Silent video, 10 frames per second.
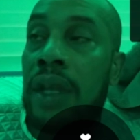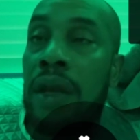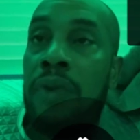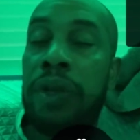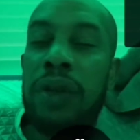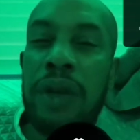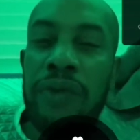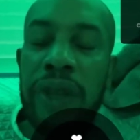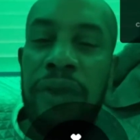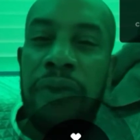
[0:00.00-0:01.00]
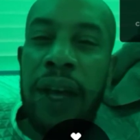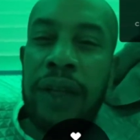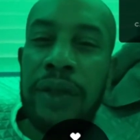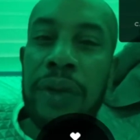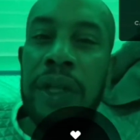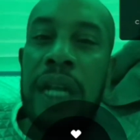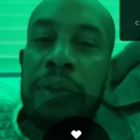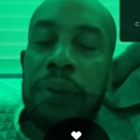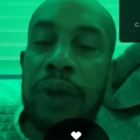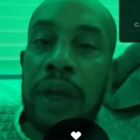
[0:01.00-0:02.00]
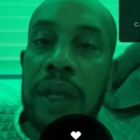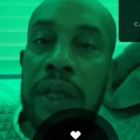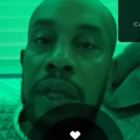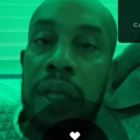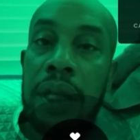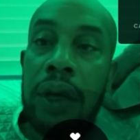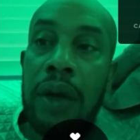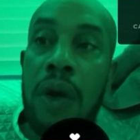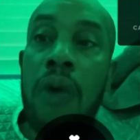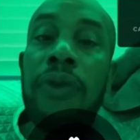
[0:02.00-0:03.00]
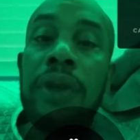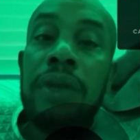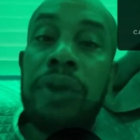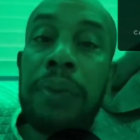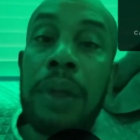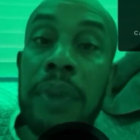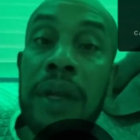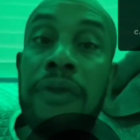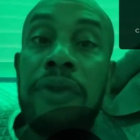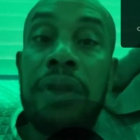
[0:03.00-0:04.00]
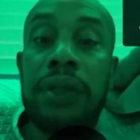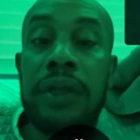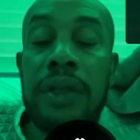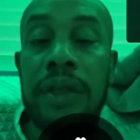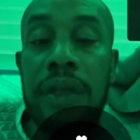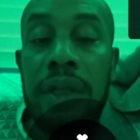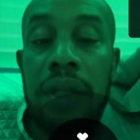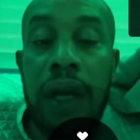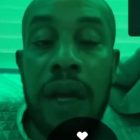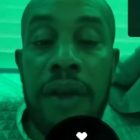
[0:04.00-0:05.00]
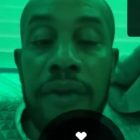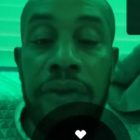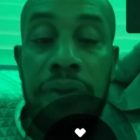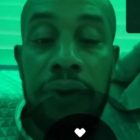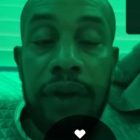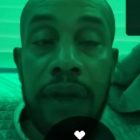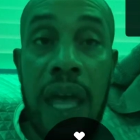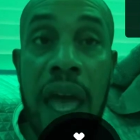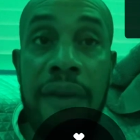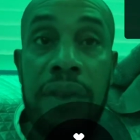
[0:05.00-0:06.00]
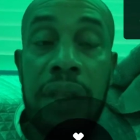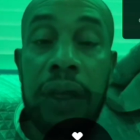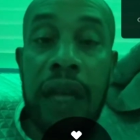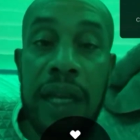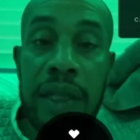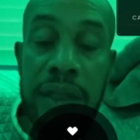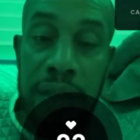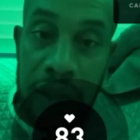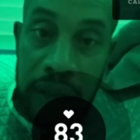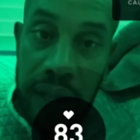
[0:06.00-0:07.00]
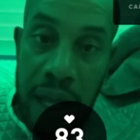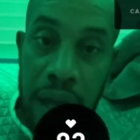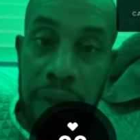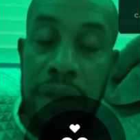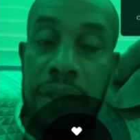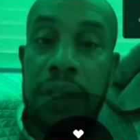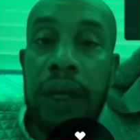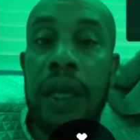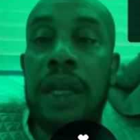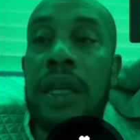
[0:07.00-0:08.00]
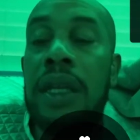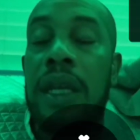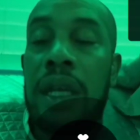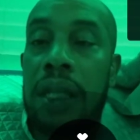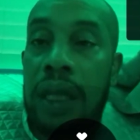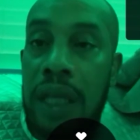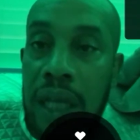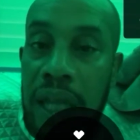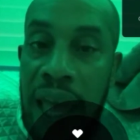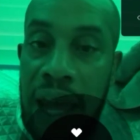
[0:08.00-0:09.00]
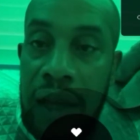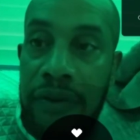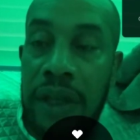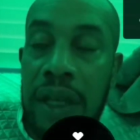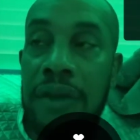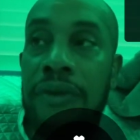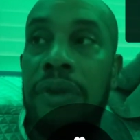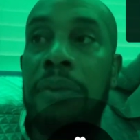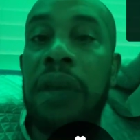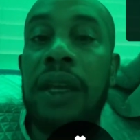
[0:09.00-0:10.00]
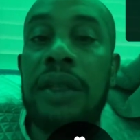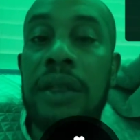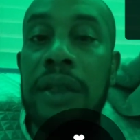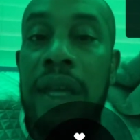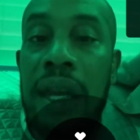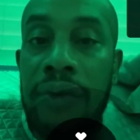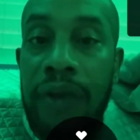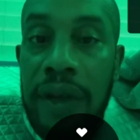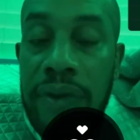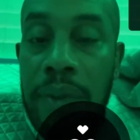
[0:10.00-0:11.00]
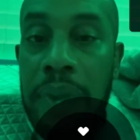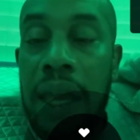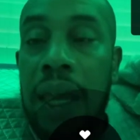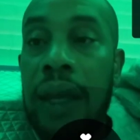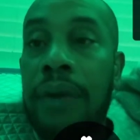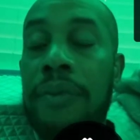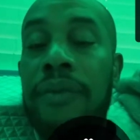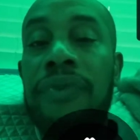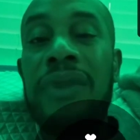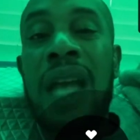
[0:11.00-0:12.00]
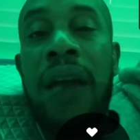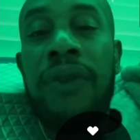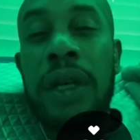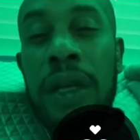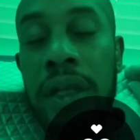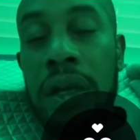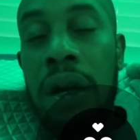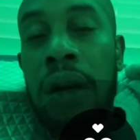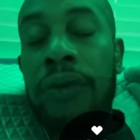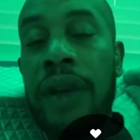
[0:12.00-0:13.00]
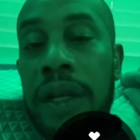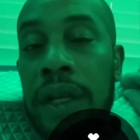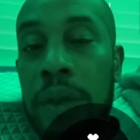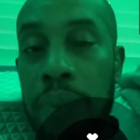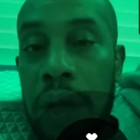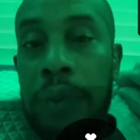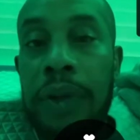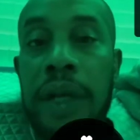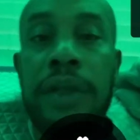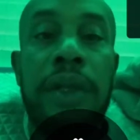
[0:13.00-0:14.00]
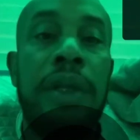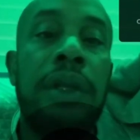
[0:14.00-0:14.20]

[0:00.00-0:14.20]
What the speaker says: when you can really fine tune it, that's when you can hopefully reap the benefits of having the nice, healthy skin, the lack of the inflammation, getting rid of the pain, having a good heart rate, a good blood pressure,